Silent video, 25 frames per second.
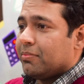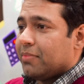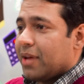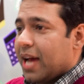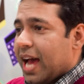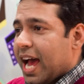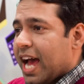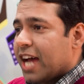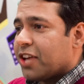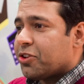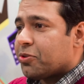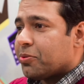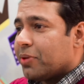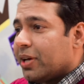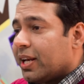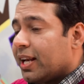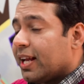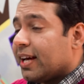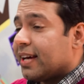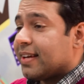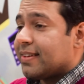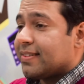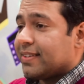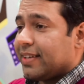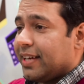as well
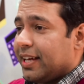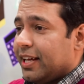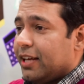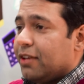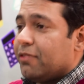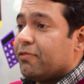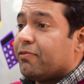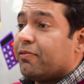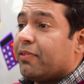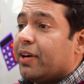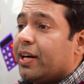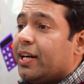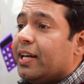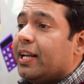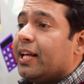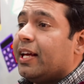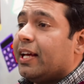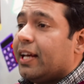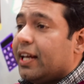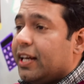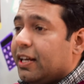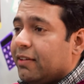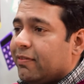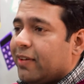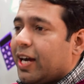as in
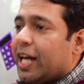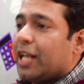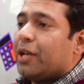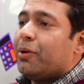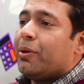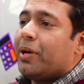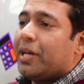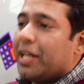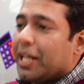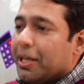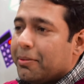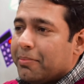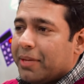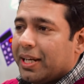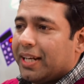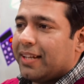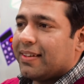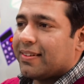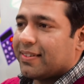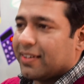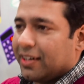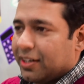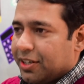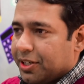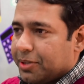funding and evaluating many
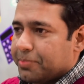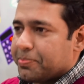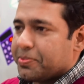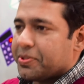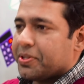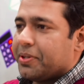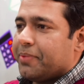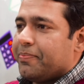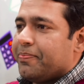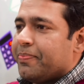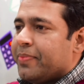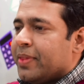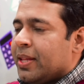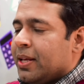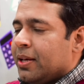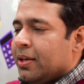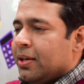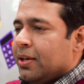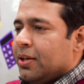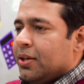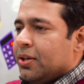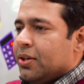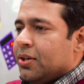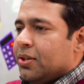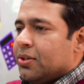startups.
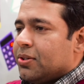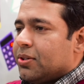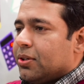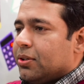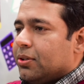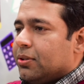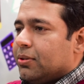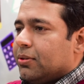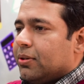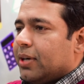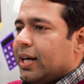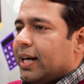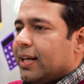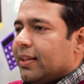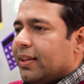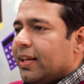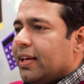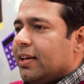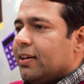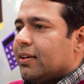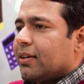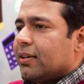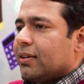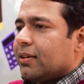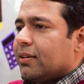So I
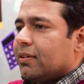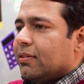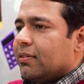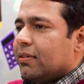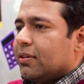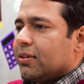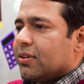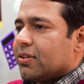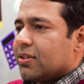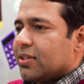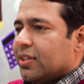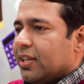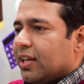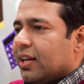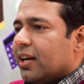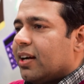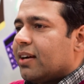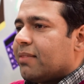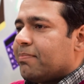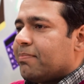think there are